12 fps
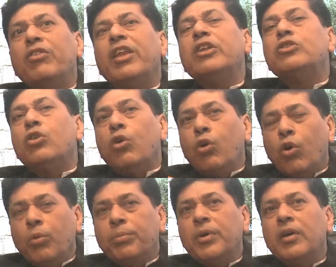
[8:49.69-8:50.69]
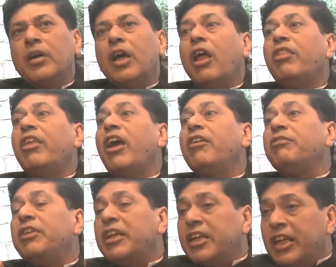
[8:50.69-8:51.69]
There is hope that
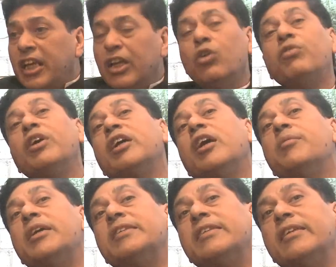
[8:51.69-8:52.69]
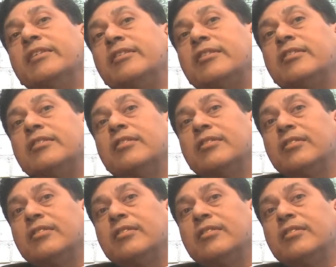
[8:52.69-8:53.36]
we can overcome our sins.